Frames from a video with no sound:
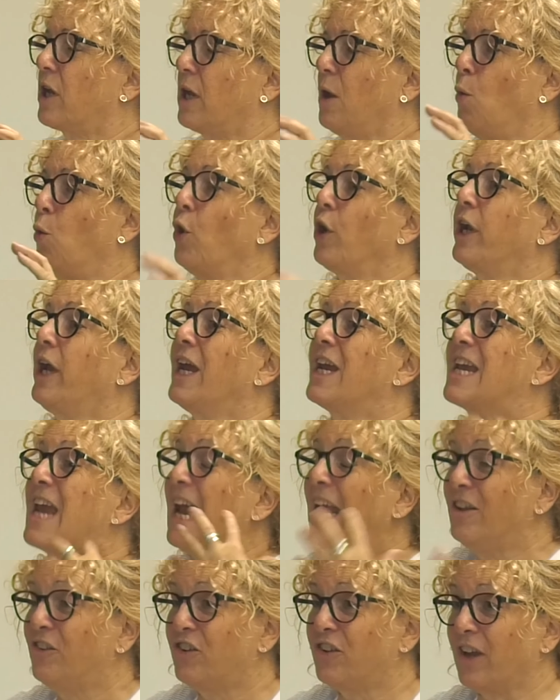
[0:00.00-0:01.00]
work
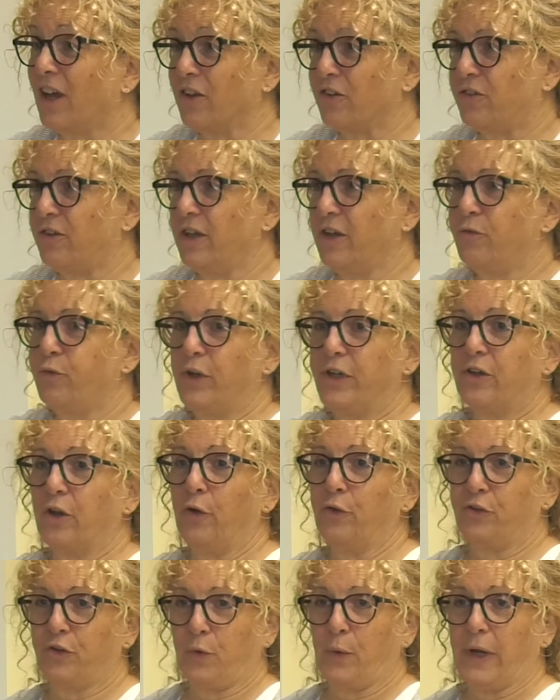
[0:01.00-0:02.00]
against us if we
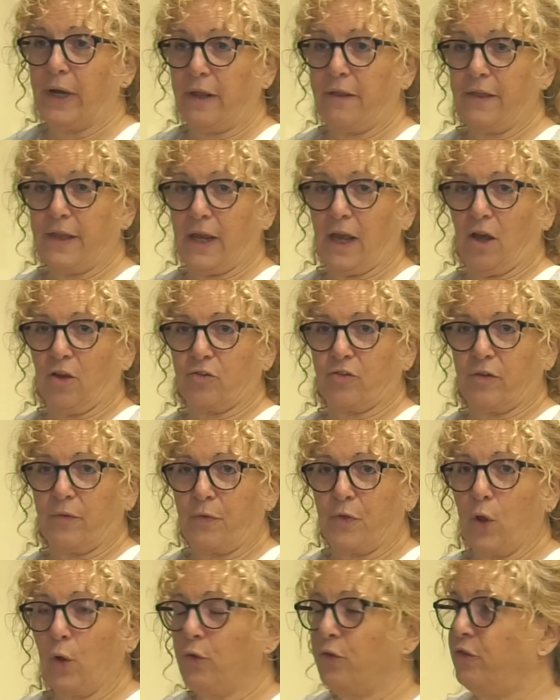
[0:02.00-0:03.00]
don't do anything else.
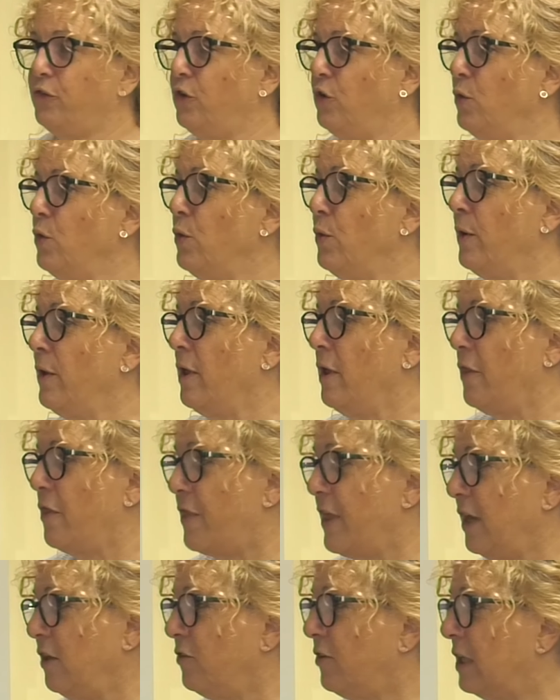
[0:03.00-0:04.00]
Those two things